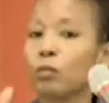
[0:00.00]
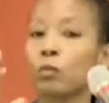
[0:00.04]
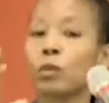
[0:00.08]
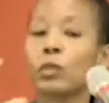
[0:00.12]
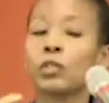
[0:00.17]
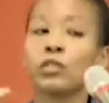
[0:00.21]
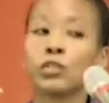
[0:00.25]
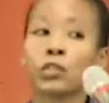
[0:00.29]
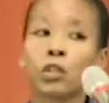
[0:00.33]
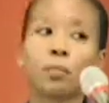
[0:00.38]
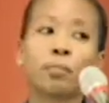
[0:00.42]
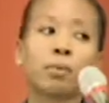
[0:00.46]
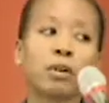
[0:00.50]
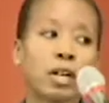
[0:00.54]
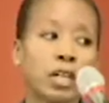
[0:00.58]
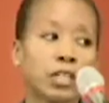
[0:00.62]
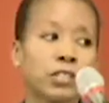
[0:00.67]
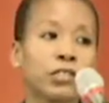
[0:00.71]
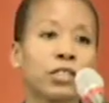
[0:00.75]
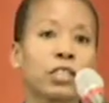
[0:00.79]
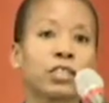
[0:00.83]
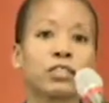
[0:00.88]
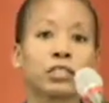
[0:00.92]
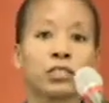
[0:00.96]
It's your
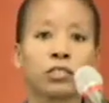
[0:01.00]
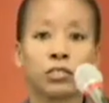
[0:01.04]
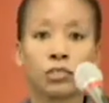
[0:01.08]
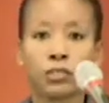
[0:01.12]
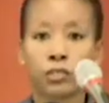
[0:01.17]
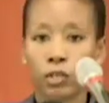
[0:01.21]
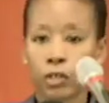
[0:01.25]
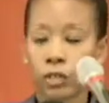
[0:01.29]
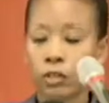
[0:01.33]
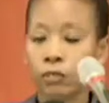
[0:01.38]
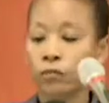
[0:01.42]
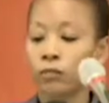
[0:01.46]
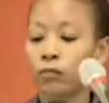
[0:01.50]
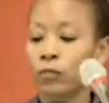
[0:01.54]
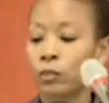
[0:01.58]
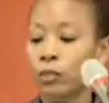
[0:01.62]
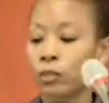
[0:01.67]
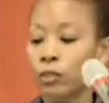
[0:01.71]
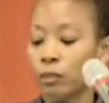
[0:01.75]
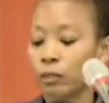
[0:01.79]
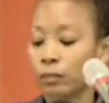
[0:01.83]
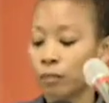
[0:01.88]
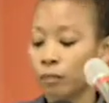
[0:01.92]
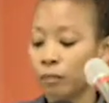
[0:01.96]
project in chart
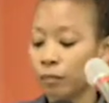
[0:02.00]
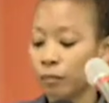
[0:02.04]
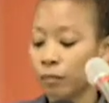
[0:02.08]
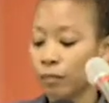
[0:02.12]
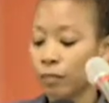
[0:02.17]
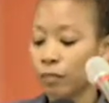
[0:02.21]
form.